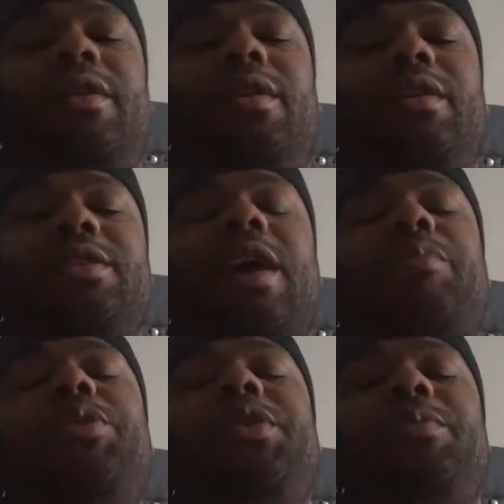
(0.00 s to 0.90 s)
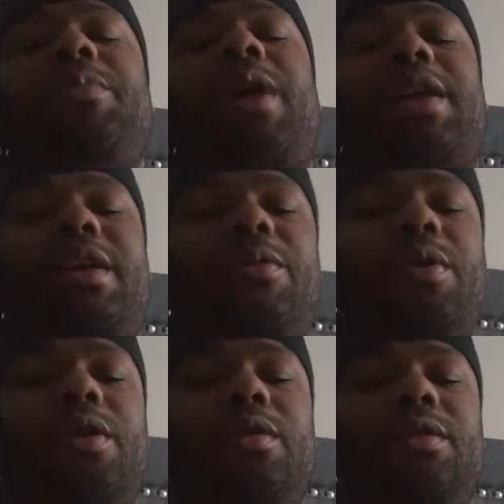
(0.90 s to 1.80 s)
because I put them in my
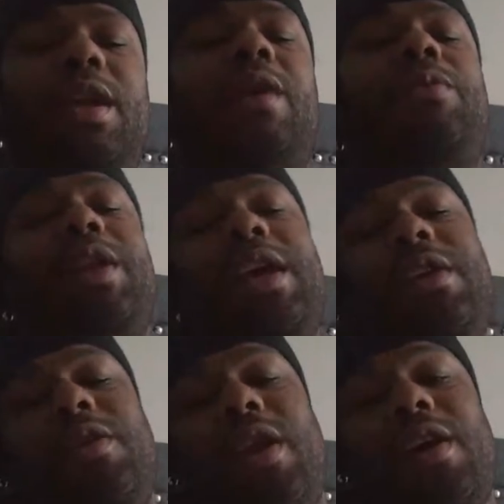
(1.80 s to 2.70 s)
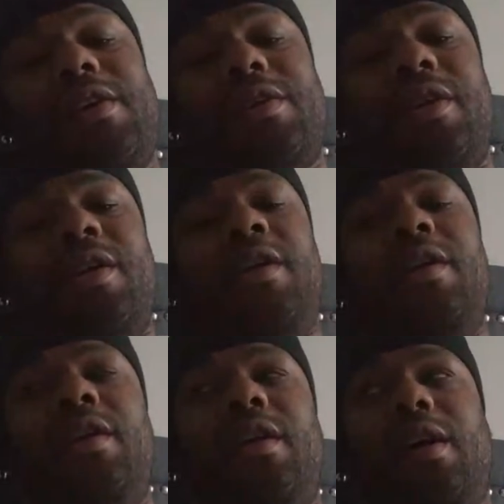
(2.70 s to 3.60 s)
network. Now, when they no longer
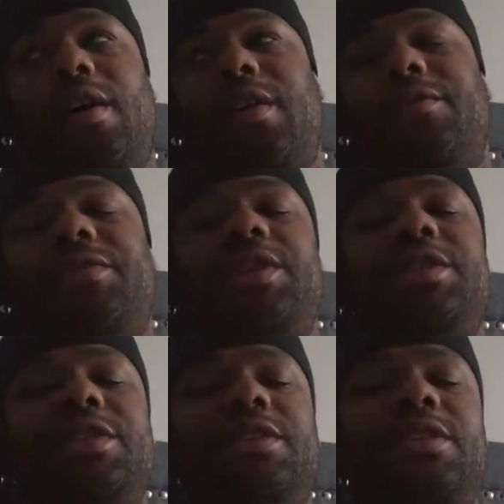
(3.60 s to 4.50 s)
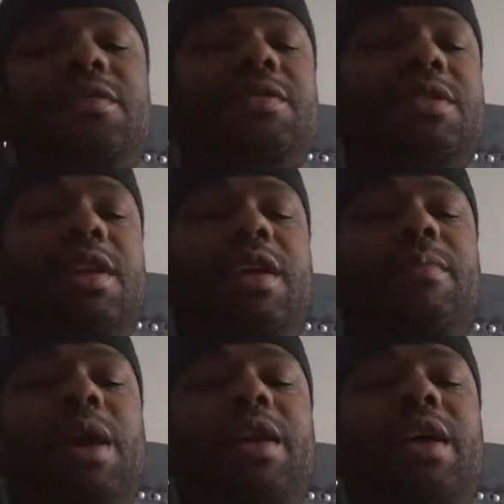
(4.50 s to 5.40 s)
are efficient enough to stay in
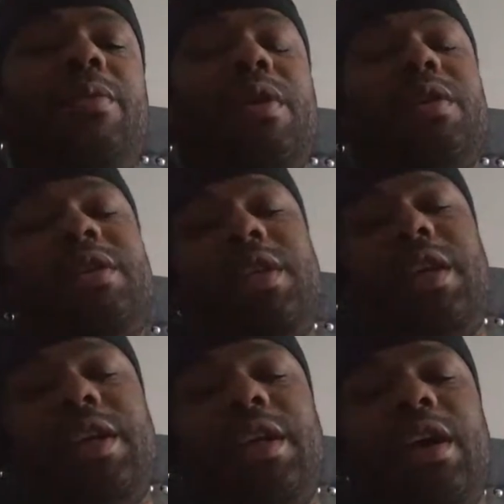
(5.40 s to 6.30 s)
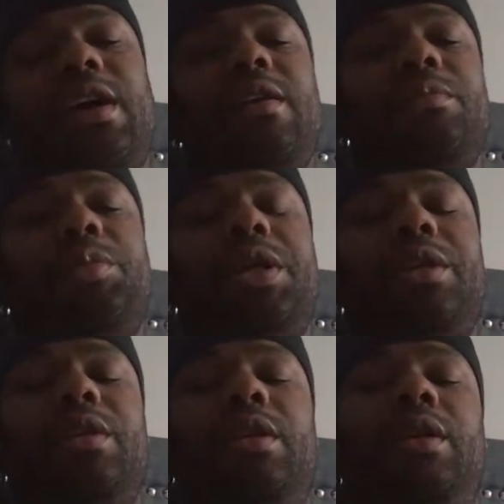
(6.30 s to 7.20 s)
my network, then yeah, they gone. But
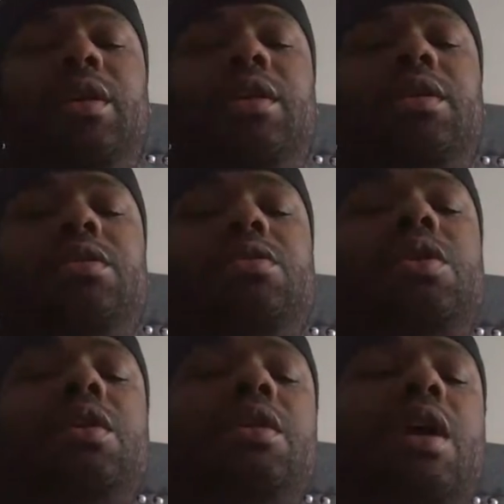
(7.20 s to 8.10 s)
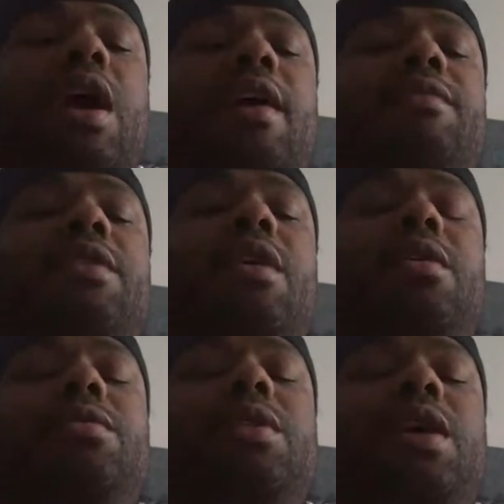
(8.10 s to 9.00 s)
you can have your
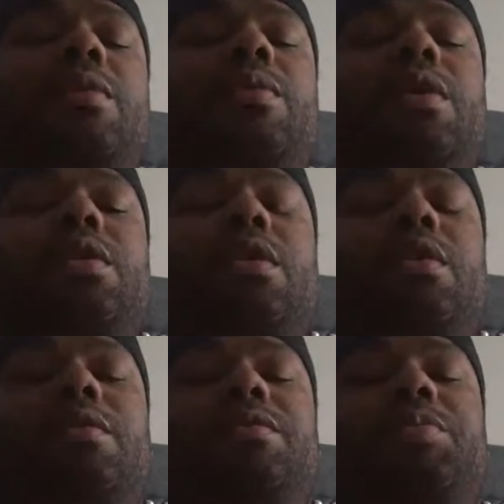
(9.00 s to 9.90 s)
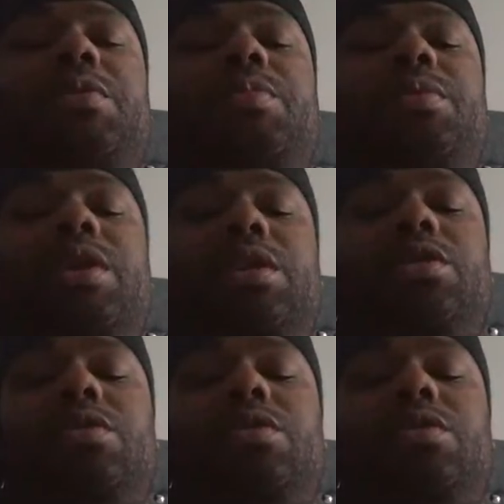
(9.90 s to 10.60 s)
own network of people that